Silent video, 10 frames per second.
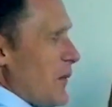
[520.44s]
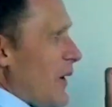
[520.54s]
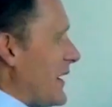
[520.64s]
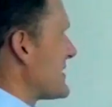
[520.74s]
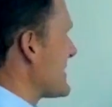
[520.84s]

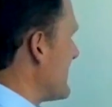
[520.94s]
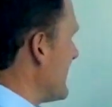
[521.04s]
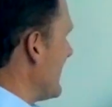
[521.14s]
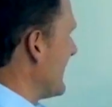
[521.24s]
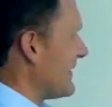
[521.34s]
wants
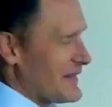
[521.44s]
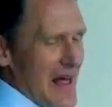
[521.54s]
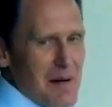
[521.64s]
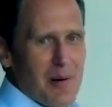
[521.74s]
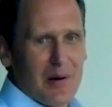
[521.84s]

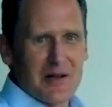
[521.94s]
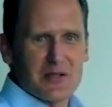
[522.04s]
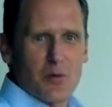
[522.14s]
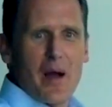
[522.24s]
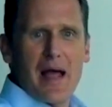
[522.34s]
that part.
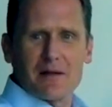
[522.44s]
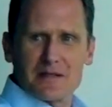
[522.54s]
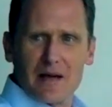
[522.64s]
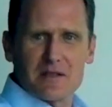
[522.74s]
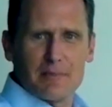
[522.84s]
It's way
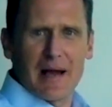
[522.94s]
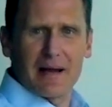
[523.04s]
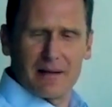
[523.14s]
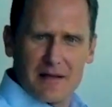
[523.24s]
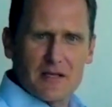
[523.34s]
outside of
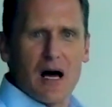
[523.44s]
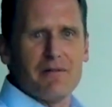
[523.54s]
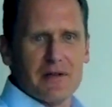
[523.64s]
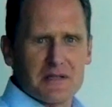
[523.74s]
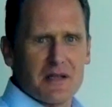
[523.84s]
spec. It's
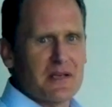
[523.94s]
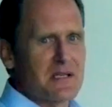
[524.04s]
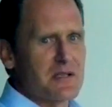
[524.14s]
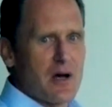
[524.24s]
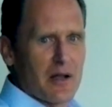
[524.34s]
obvious that
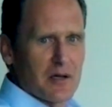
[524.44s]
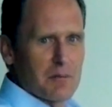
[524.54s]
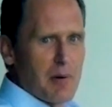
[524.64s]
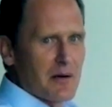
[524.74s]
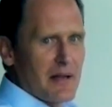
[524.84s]
this is not a
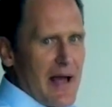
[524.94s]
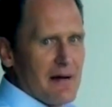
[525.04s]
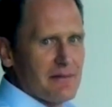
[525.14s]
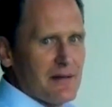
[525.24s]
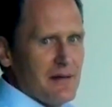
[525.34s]
good part to
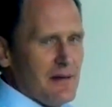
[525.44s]
have.